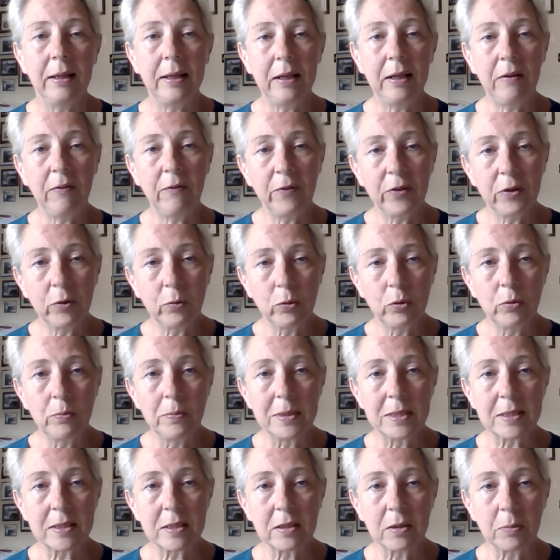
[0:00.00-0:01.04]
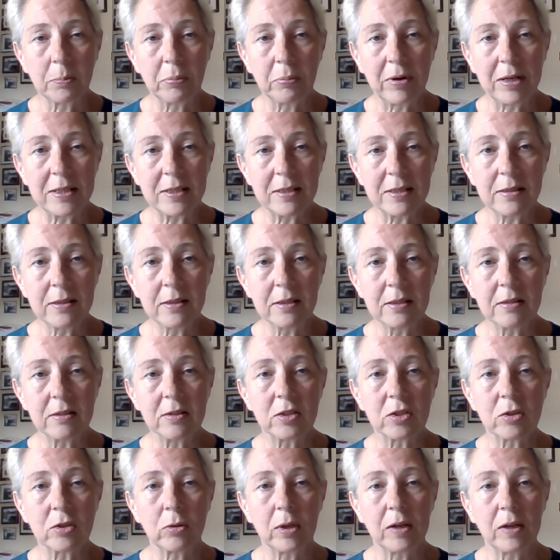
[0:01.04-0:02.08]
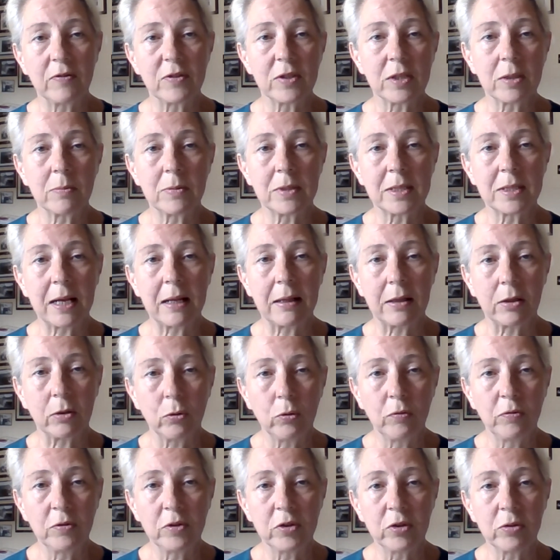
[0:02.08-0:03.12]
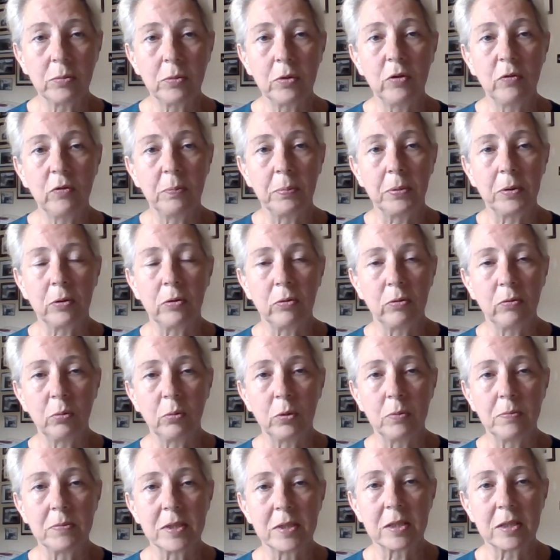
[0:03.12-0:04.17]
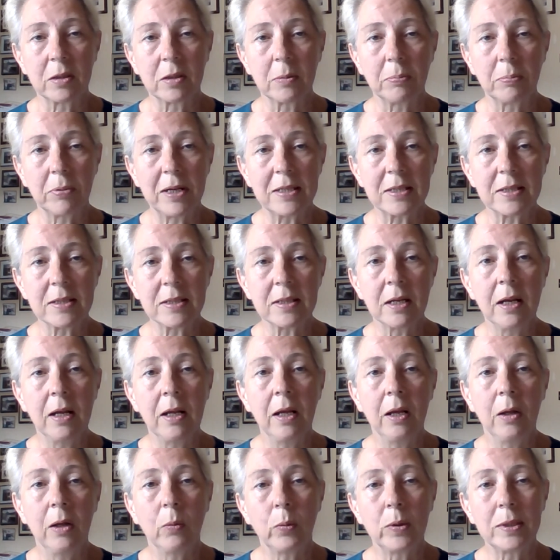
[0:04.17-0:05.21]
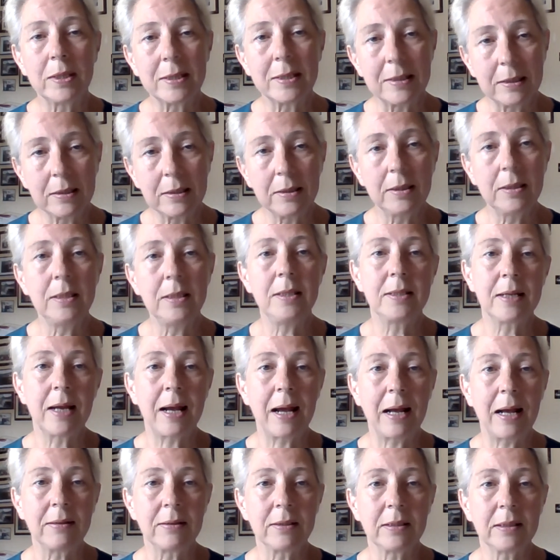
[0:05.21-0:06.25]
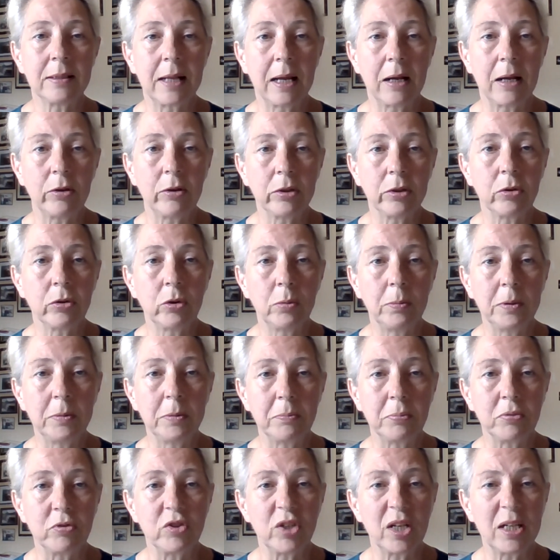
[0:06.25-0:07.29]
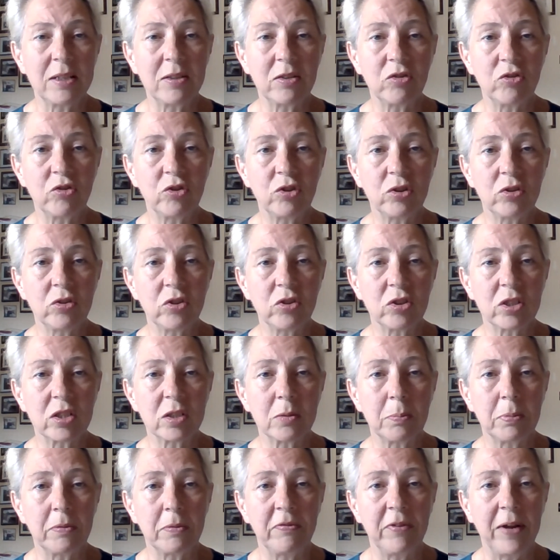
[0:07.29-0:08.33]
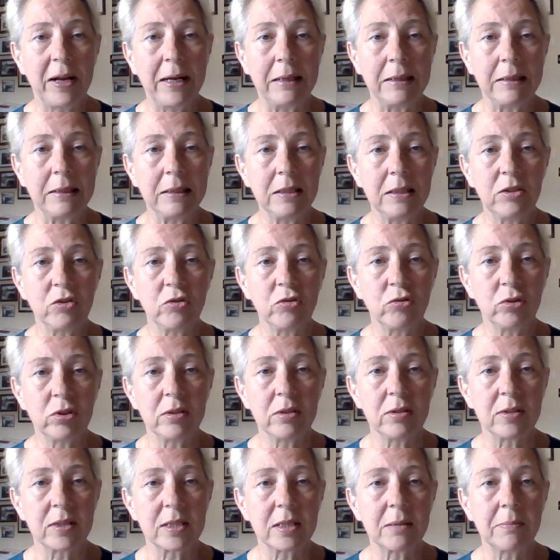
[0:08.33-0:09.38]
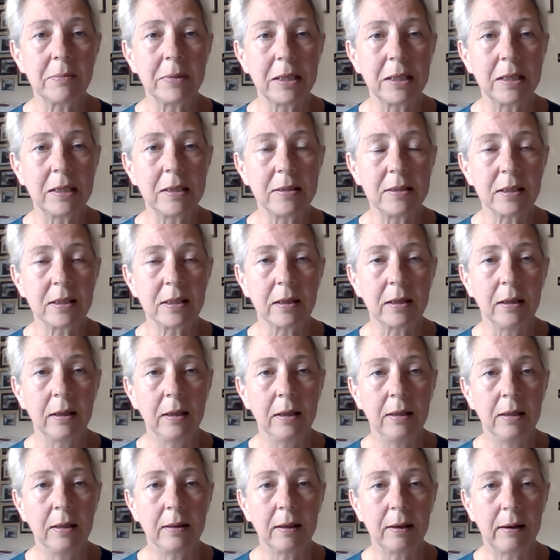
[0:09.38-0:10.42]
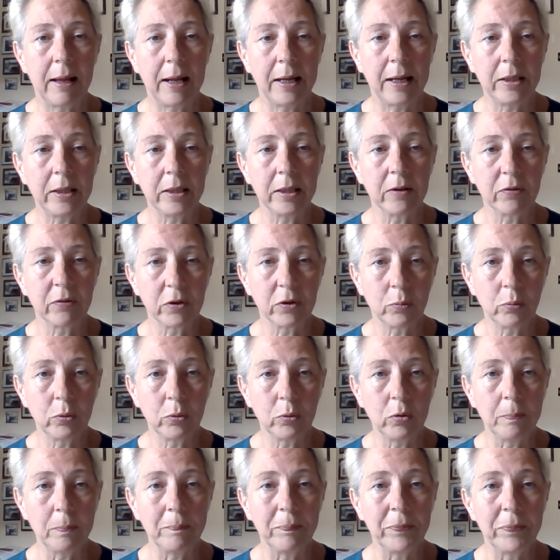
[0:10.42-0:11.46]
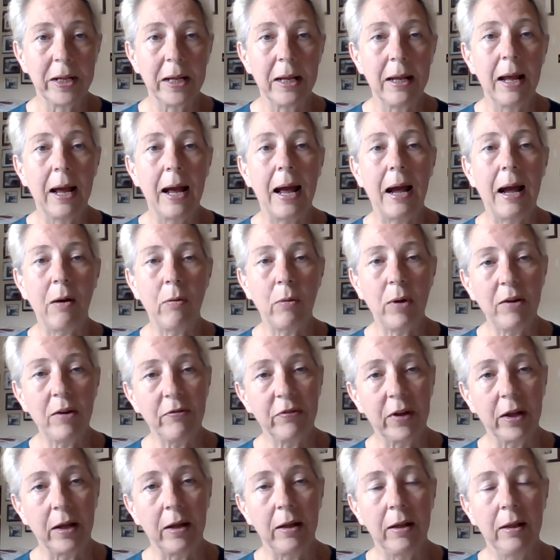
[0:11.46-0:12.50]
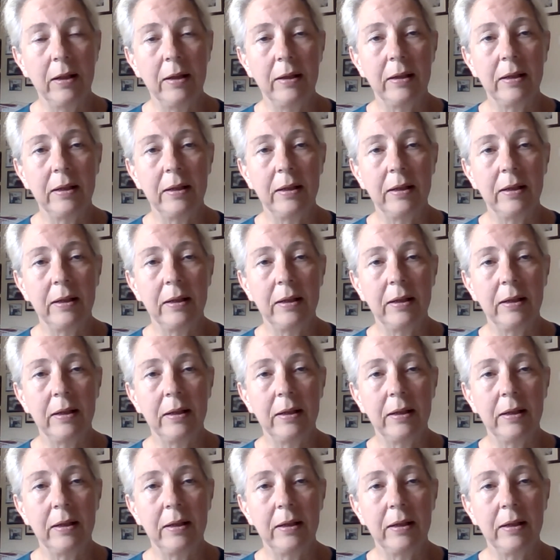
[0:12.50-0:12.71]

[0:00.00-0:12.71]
If the womb is still present, so if someone's had the ovaries removed but the still present, we still need to add in that other hormone, progesterone, just to prevent estrogen stimulating the lining of the womb. However,